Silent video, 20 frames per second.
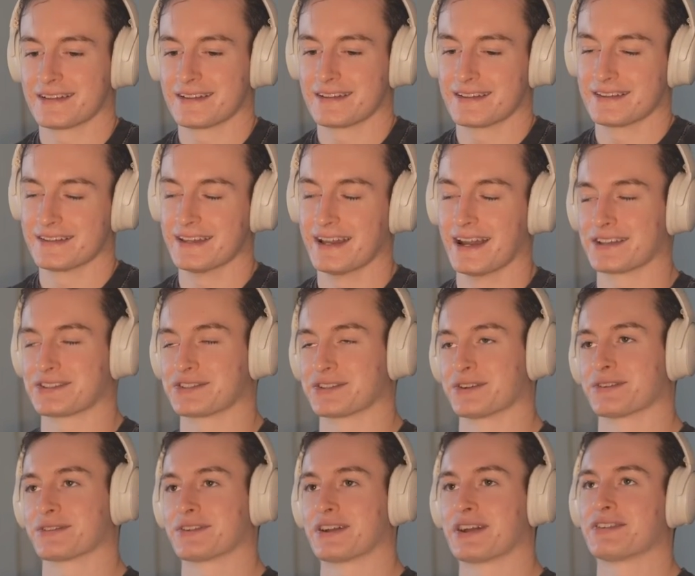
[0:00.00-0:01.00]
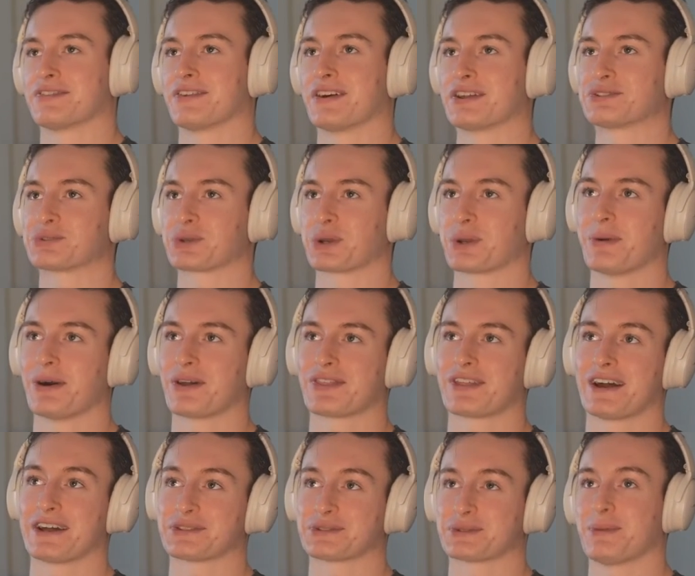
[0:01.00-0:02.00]
Yeah, so funny story about
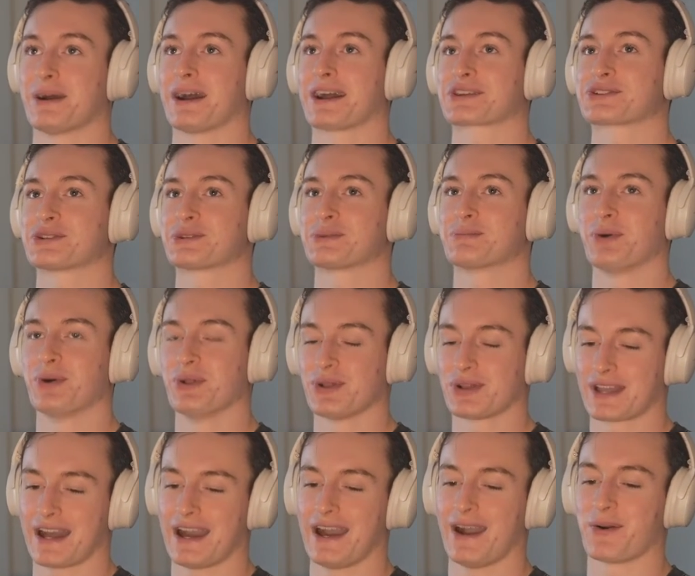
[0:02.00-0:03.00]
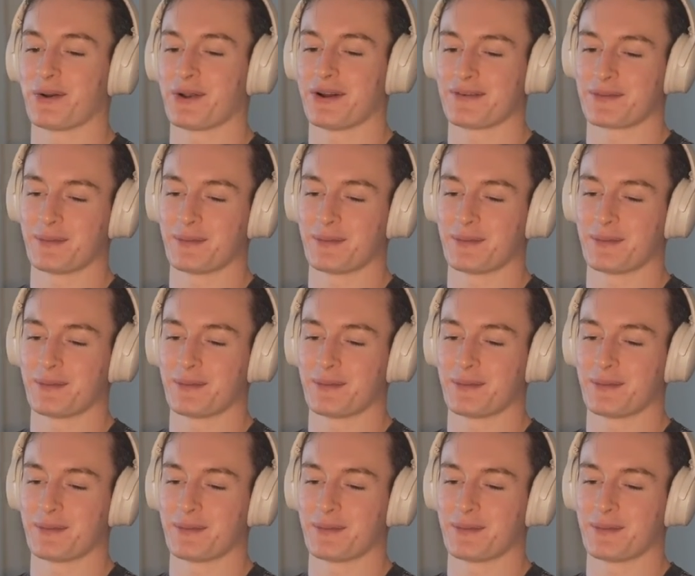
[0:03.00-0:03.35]
that. So I'm actually pulling out of the